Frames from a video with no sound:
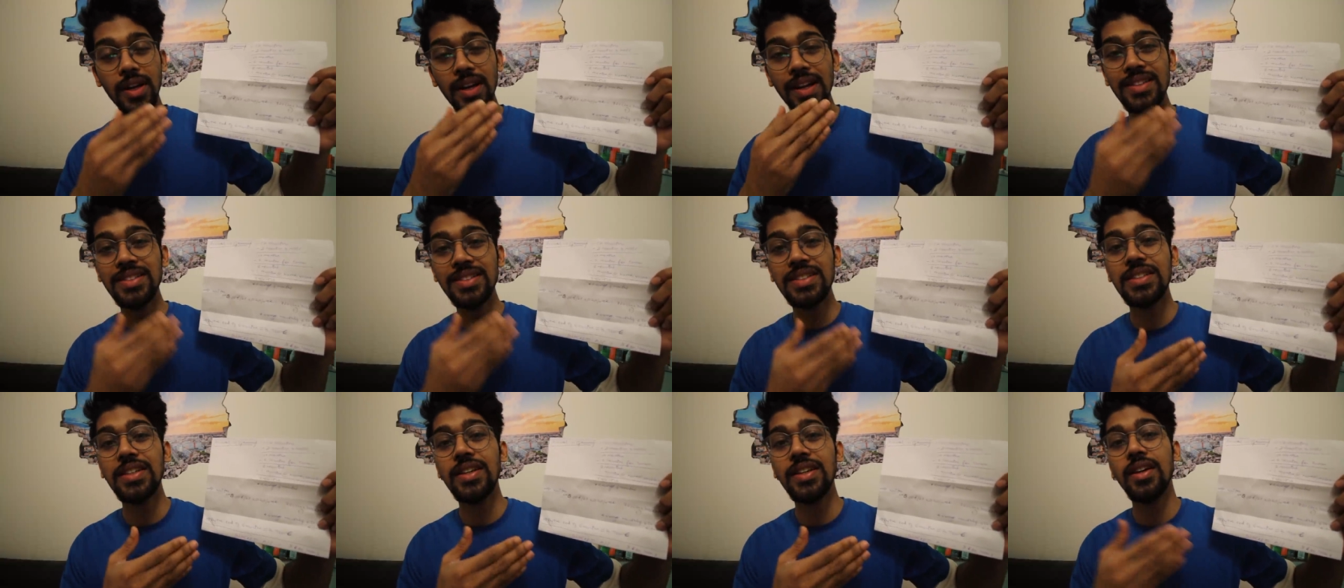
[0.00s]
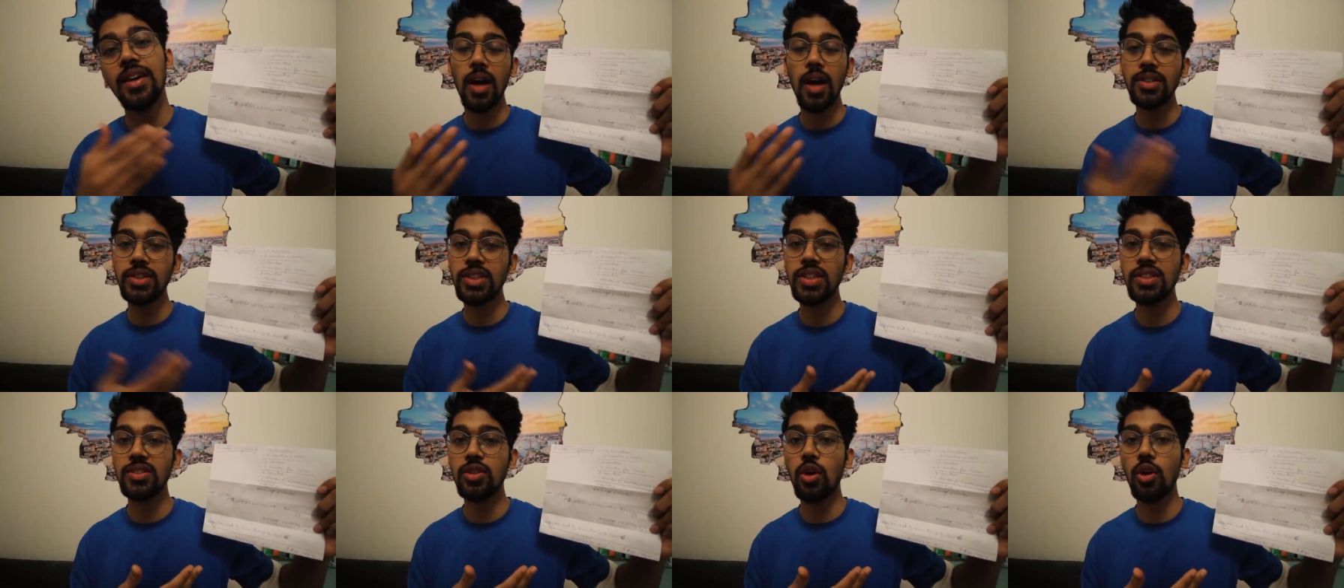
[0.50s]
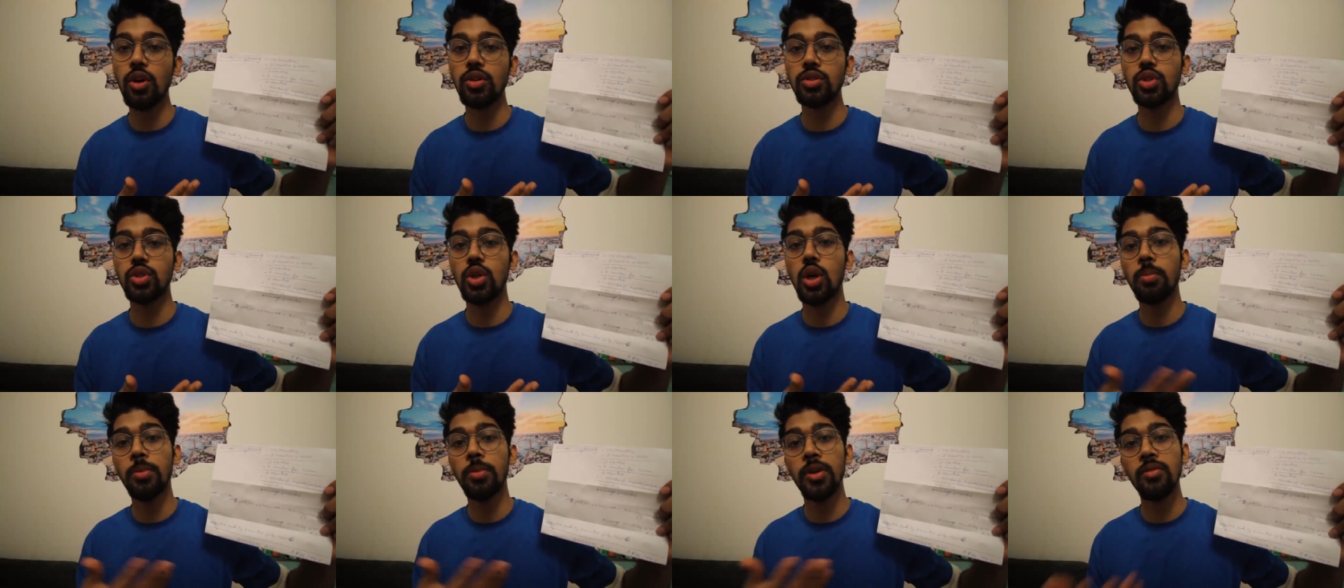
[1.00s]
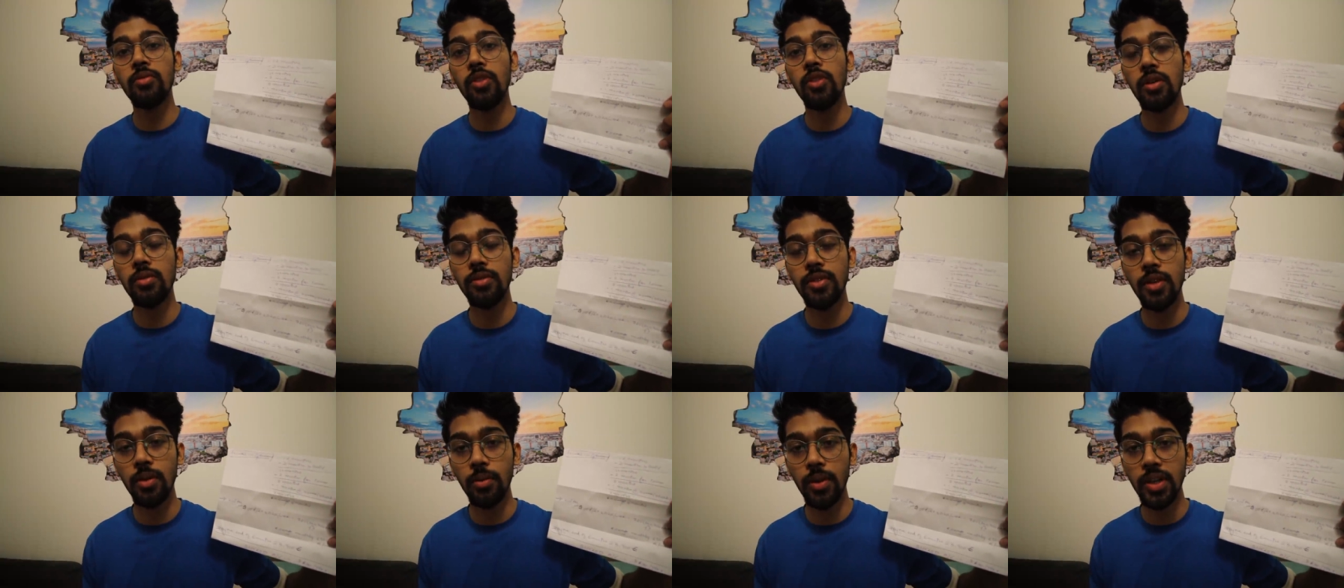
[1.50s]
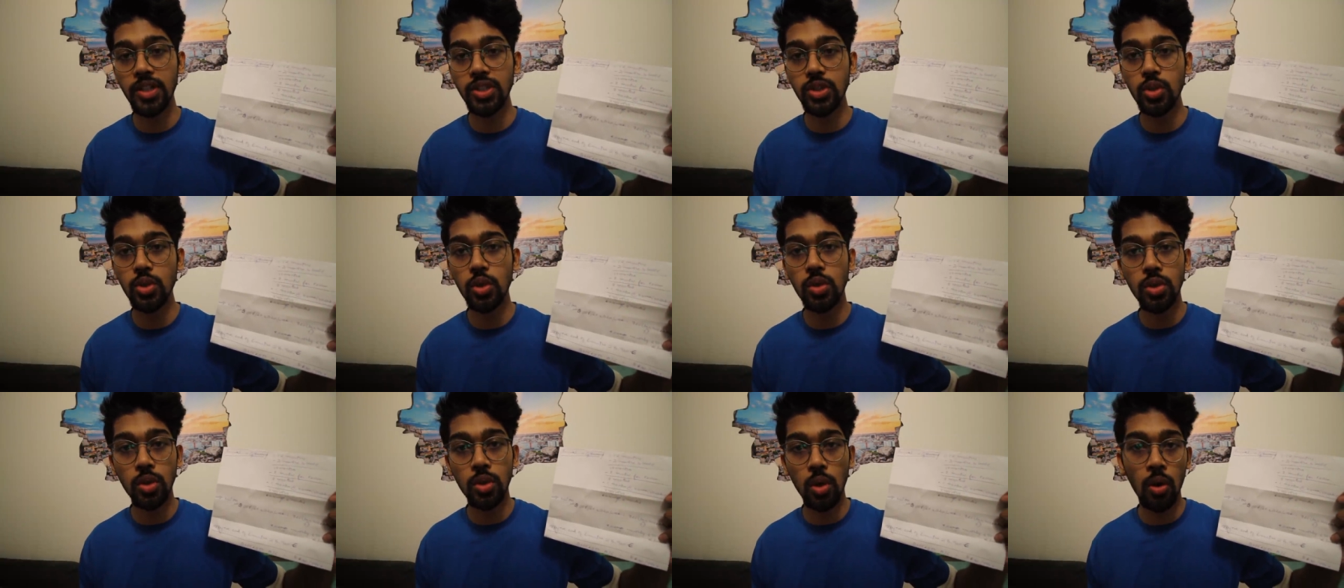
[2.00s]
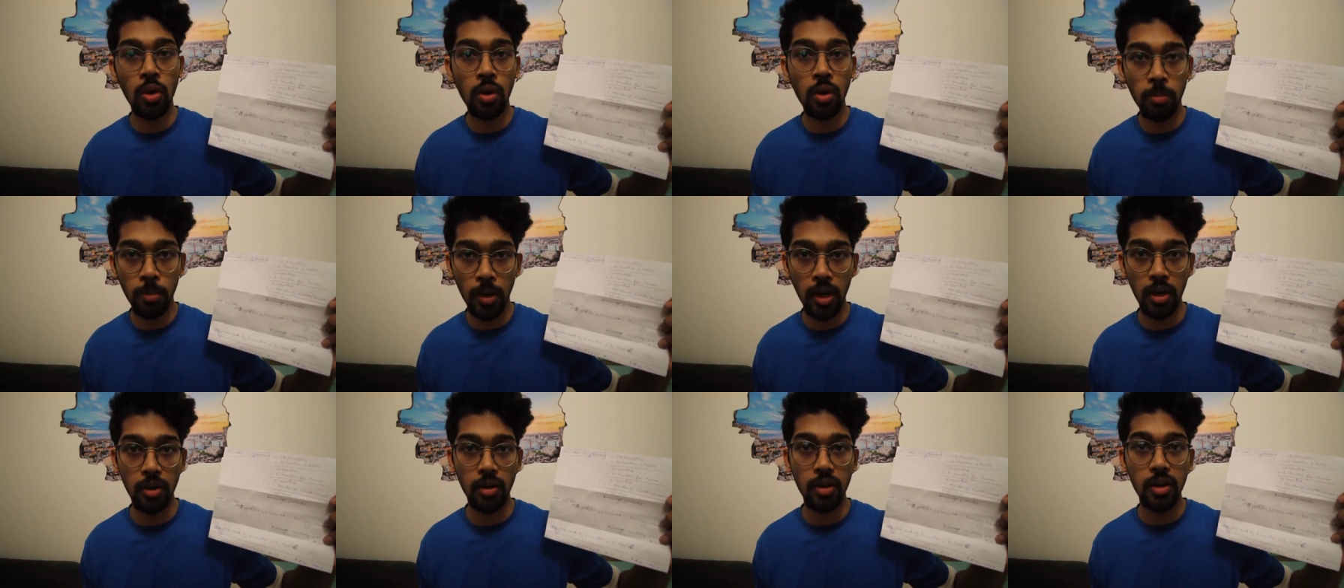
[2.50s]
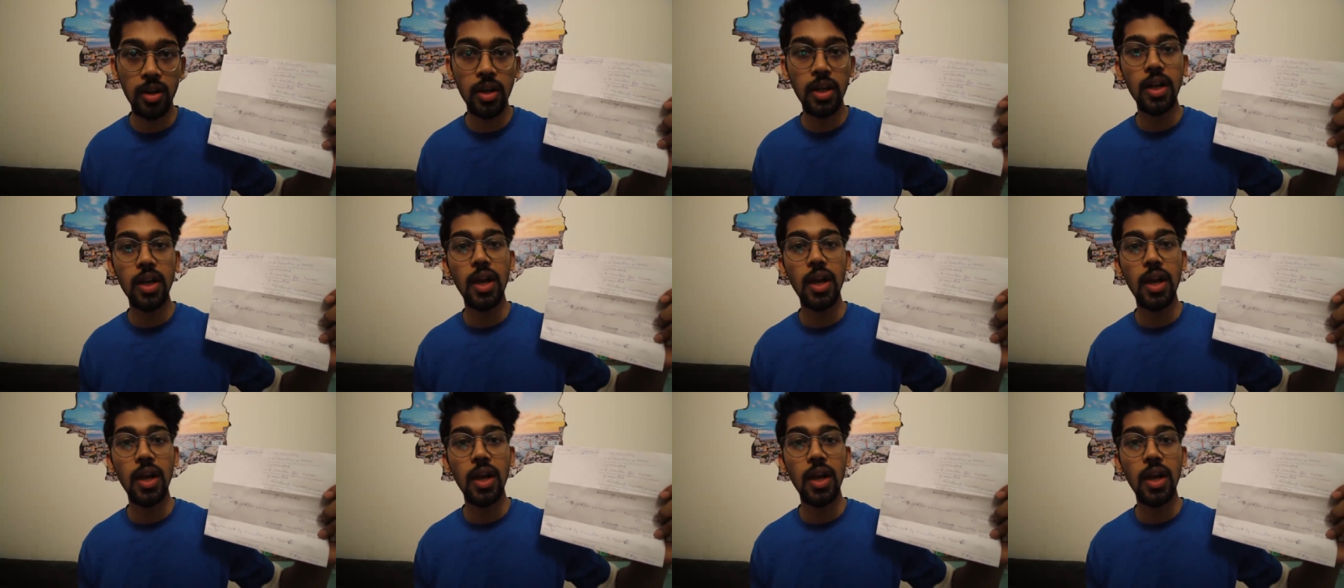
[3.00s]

let's say Akshay's got a job in one of the restaurant or a bar